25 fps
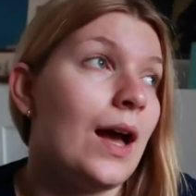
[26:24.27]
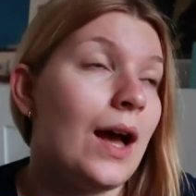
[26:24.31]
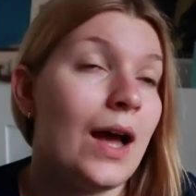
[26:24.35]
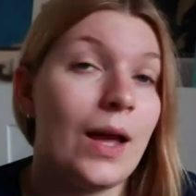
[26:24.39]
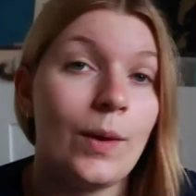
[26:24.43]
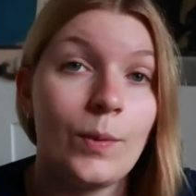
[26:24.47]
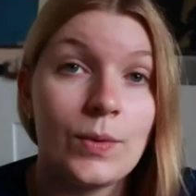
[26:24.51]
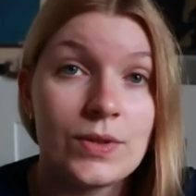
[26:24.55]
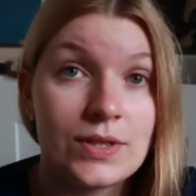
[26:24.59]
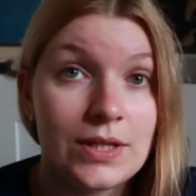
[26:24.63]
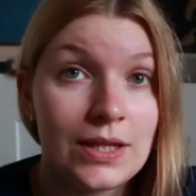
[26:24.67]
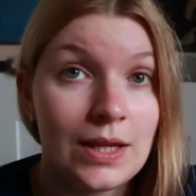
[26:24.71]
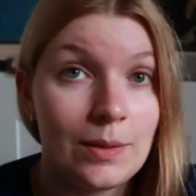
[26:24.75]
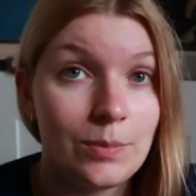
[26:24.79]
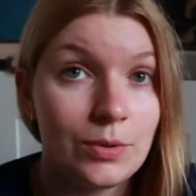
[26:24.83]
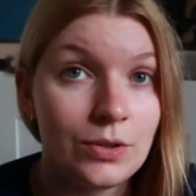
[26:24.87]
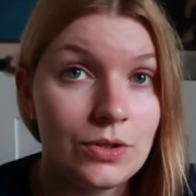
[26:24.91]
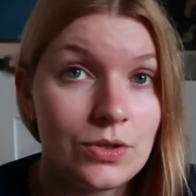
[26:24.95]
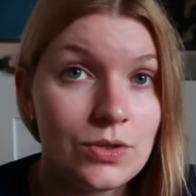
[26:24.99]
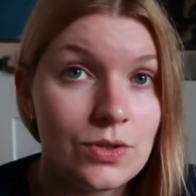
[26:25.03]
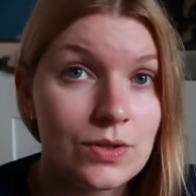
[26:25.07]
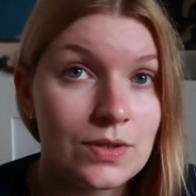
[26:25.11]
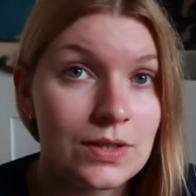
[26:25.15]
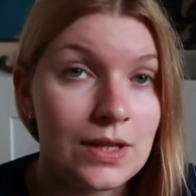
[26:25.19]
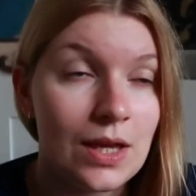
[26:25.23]
I wasn't able
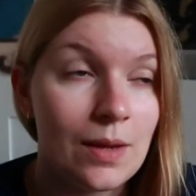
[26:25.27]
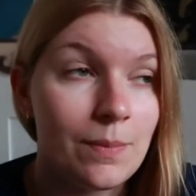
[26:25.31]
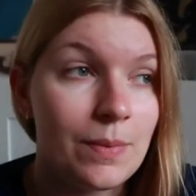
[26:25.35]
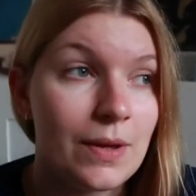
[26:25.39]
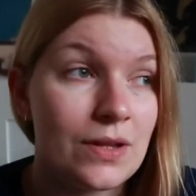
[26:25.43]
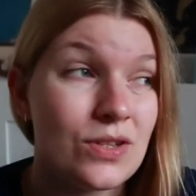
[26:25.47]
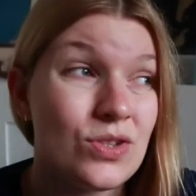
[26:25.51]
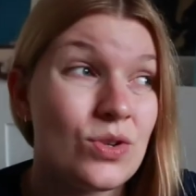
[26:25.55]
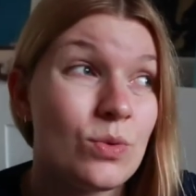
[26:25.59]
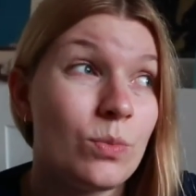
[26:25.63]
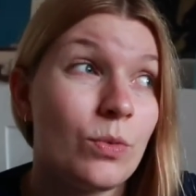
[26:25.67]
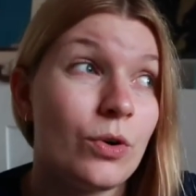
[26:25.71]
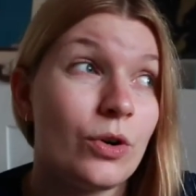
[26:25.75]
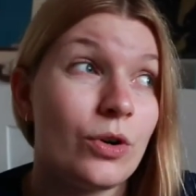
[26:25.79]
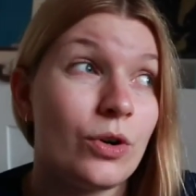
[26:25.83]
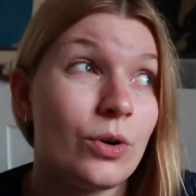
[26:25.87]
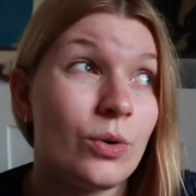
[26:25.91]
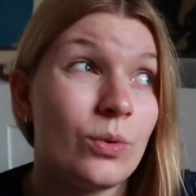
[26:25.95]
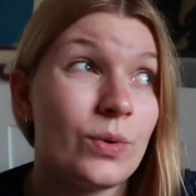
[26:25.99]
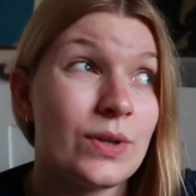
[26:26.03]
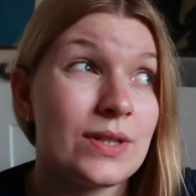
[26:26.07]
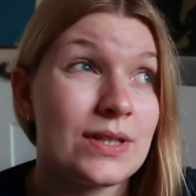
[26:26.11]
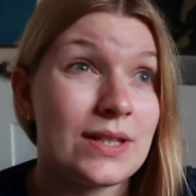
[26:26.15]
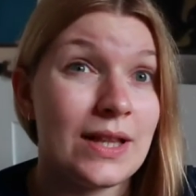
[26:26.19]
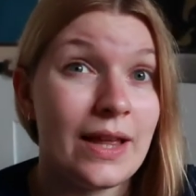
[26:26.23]
to skip, and
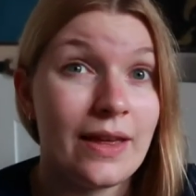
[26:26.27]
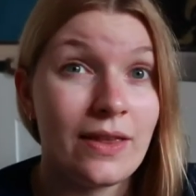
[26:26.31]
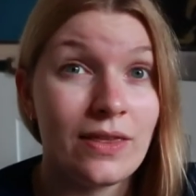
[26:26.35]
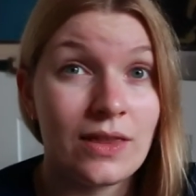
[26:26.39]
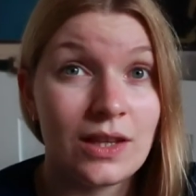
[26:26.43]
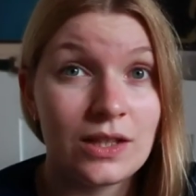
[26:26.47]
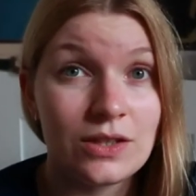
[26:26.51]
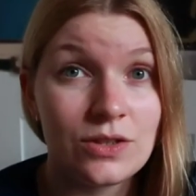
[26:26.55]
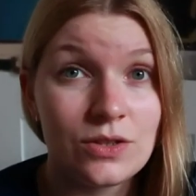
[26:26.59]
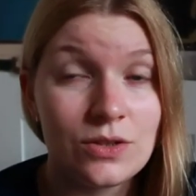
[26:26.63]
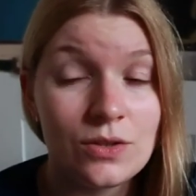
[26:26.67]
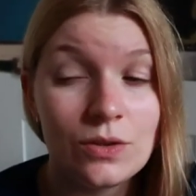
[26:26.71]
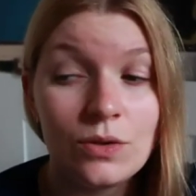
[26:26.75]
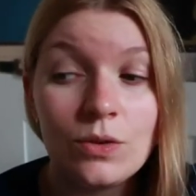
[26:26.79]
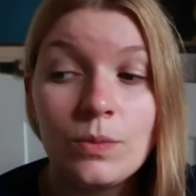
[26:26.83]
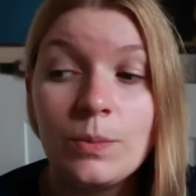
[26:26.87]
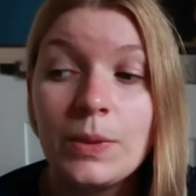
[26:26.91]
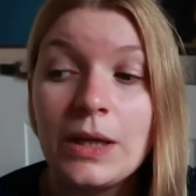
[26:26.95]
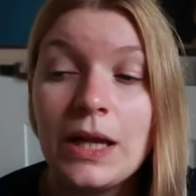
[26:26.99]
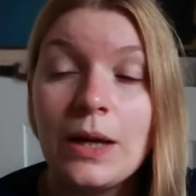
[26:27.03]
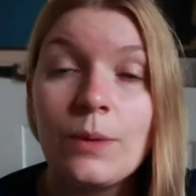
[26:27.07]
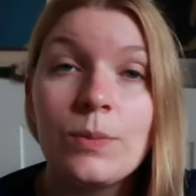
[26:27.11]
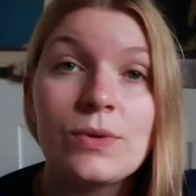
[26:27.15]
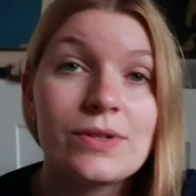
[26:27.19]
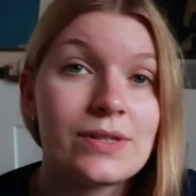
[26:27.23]
tomorrow it's like that too,
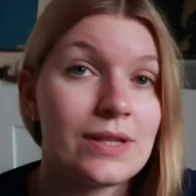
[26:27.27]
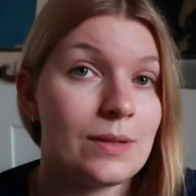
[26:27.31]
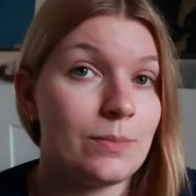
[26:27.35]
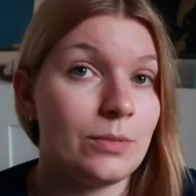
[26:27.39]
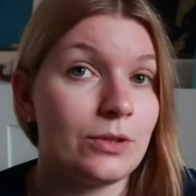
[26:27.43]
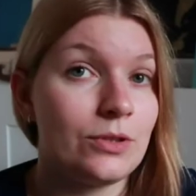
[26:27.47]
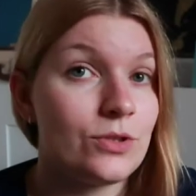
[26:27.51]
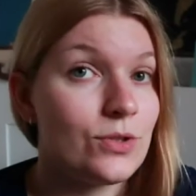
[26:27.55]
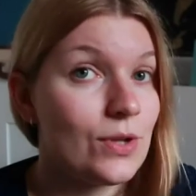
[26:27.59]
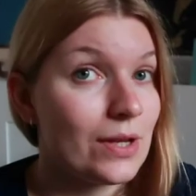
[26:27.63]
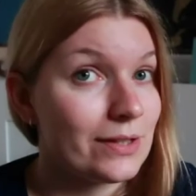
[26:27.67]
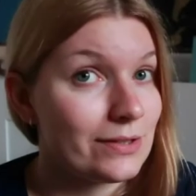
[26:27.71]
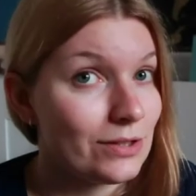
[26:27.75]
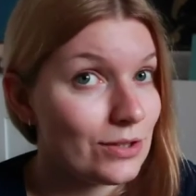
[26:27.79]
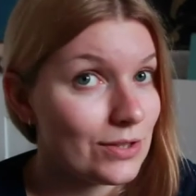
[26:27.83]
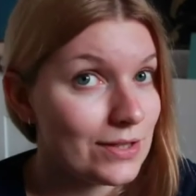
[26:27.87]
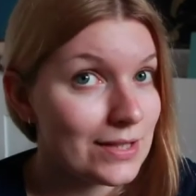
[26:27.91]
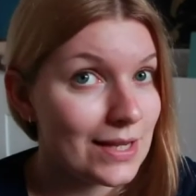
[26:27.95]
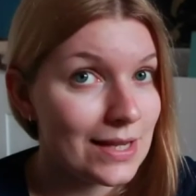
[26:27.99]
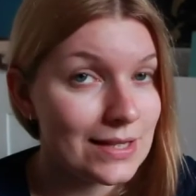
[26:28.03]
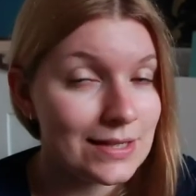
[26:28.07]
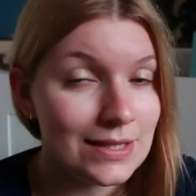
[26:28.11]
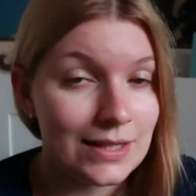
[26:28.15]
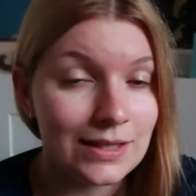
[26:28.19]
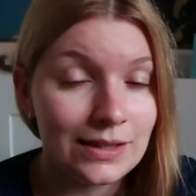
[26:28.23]
but I was able to
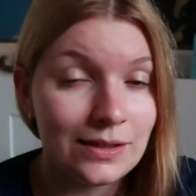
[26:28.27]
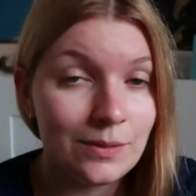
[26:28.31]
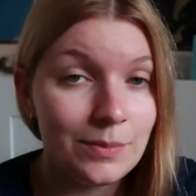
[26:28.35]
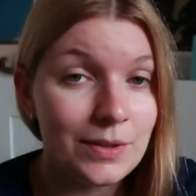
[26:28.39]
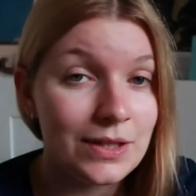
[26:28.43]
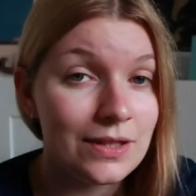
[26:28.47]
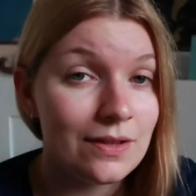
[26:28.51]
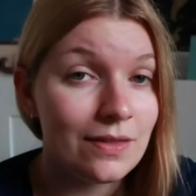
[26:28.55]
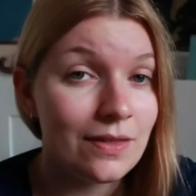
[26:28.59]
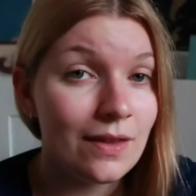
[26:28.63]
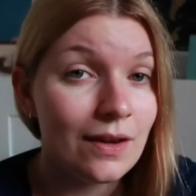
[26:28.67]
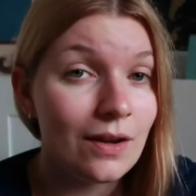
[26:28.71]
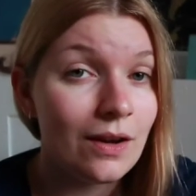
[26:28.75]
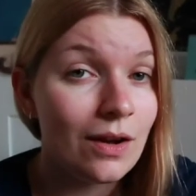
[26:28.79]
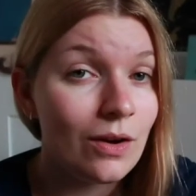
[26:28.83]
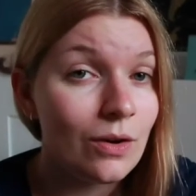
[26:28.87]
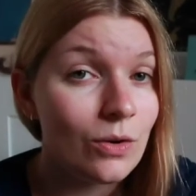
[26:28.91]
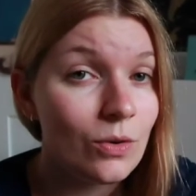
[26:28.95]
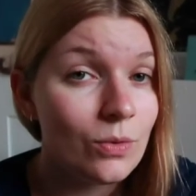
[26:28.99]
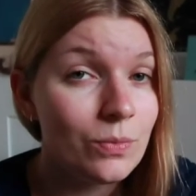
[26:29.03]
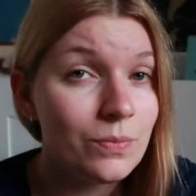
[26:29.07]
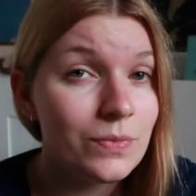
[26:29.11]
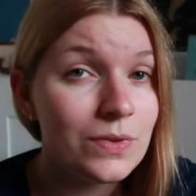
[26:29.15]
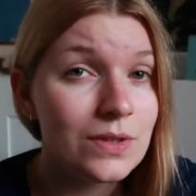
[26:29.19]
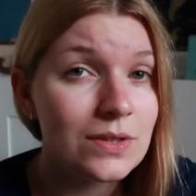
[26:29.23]
exercise a little bit in
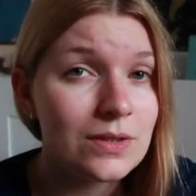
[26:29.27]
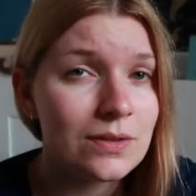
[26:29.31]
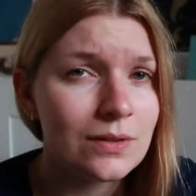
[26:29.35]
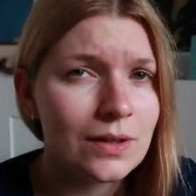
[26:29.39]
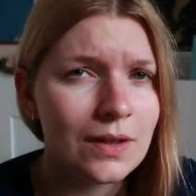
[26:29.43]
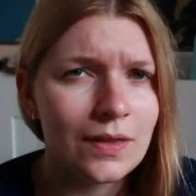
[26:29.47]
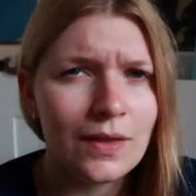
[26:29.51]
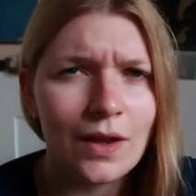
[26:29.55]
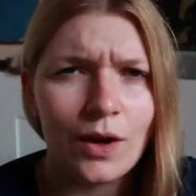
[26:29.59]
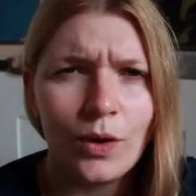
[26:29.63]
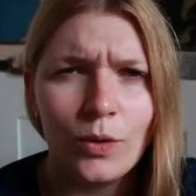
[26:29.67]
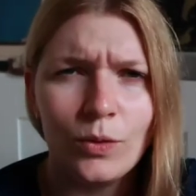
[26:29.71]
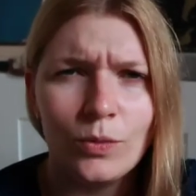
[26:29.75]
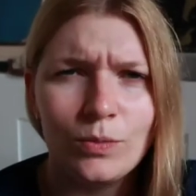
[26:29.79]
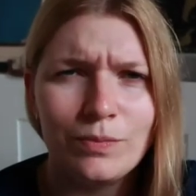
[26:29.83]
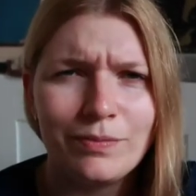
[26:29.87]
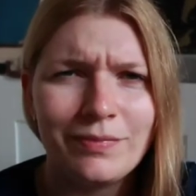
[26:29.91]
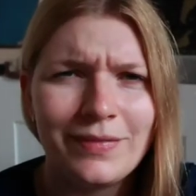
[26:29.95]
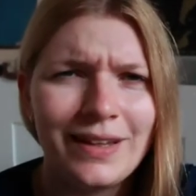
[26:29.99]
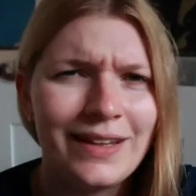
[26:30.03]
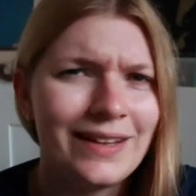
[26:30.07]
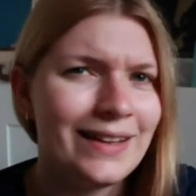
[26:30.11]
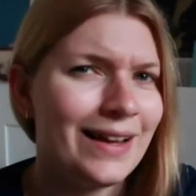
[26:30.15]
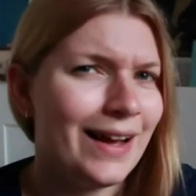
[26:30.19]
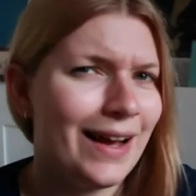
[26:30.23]

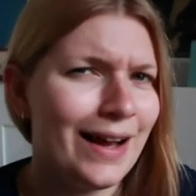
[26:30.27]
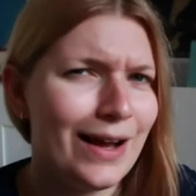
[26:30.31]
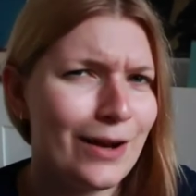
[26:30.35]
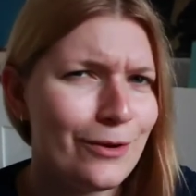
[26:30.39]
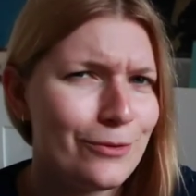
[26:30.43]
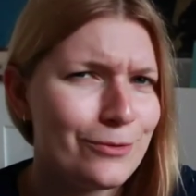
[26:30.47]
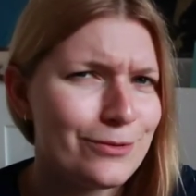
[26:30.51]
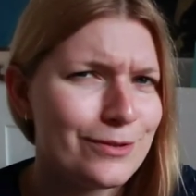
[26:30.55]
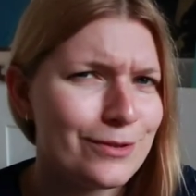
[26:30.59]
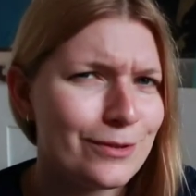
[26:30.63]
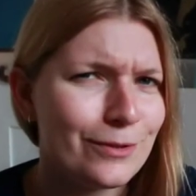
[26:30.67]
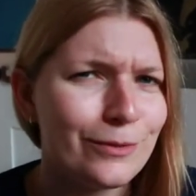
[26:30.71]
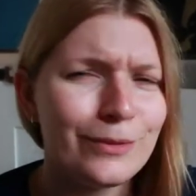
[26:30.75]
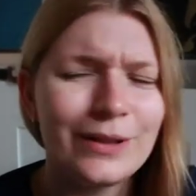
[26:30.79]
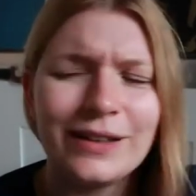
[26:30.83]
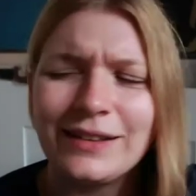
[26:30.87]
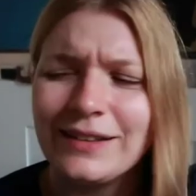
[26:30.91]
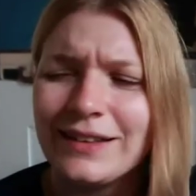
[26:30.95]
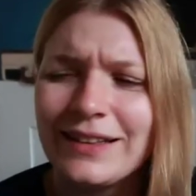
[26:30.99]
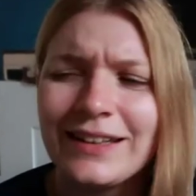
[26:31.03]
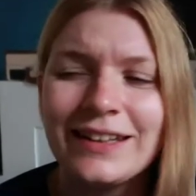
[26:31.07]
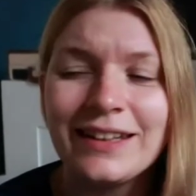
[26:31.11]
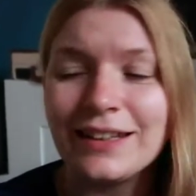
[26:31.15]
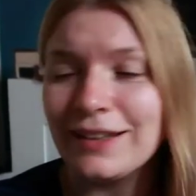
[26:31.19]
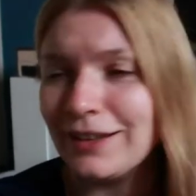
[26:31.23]
house, well,
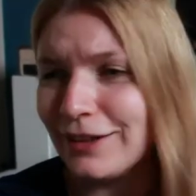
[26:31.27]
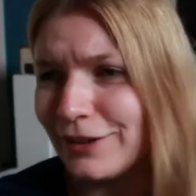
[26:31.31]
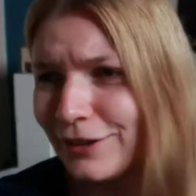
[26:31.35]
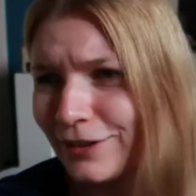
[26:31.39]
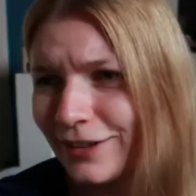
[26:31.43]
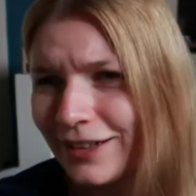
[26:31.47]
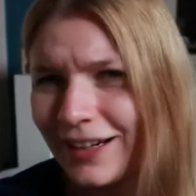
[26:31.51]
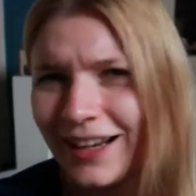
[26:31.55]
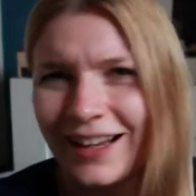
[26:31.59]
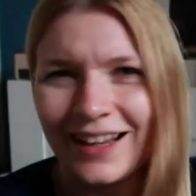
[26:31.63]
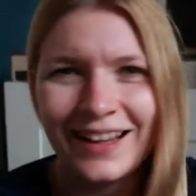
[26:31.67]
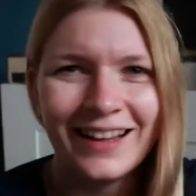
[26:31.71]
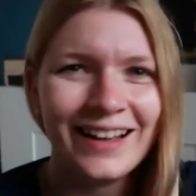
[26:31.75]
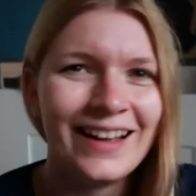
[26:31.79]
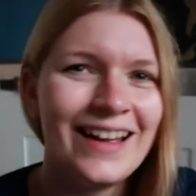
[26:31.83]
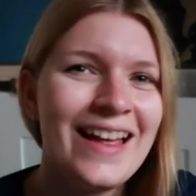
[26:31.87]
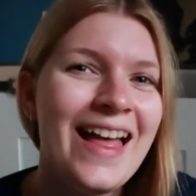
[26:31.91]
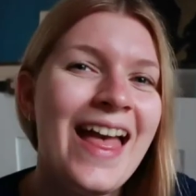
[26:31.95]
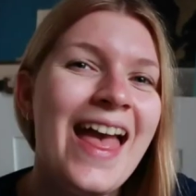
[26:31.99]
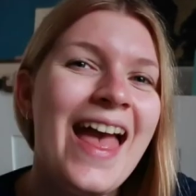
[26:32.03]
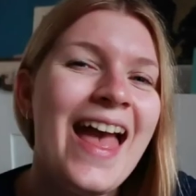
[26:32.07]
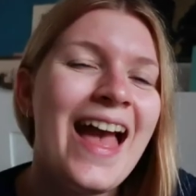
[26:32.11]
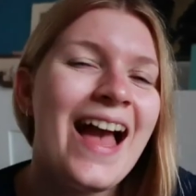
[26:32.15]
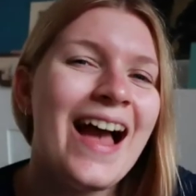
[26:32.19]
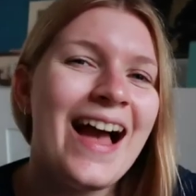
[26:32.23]
here,
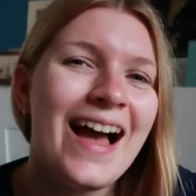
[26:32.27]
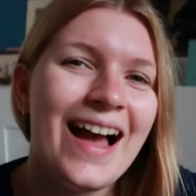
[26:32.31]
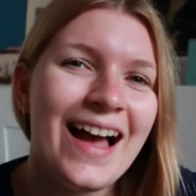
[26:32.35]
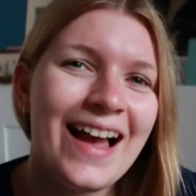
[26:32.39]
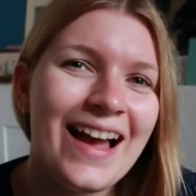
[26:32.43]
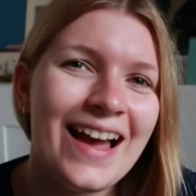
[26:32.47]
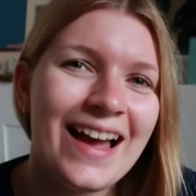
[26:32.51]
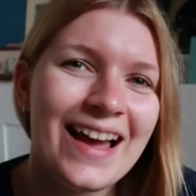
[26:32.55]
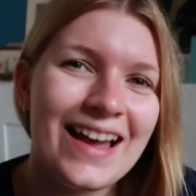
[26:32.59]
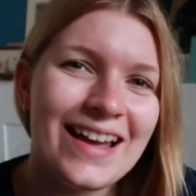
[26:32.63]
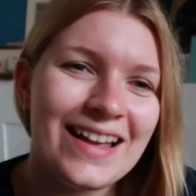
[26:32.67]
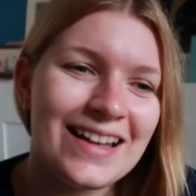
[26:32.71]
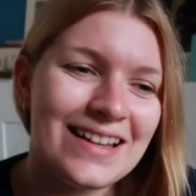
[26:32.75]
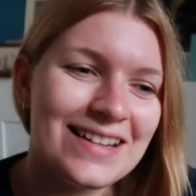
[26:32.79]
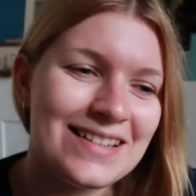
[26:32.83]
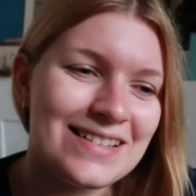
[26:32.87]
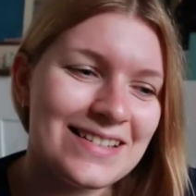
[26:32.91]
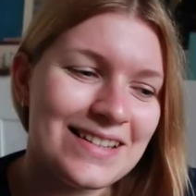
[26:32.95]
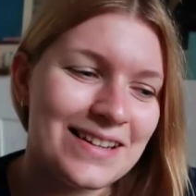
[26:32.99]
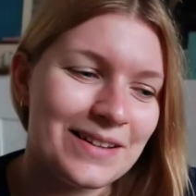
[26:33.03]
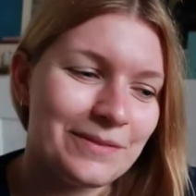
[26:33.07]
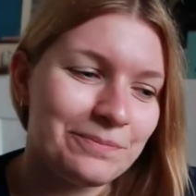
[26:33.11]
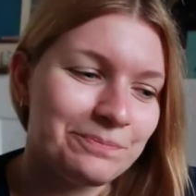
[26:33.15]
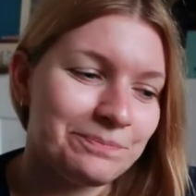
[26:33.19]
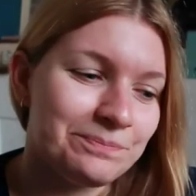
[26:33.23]

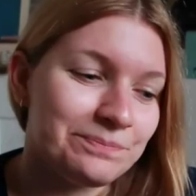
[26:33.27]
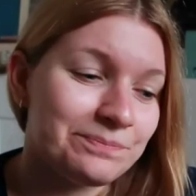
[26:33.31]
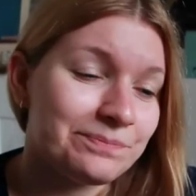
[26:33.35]
and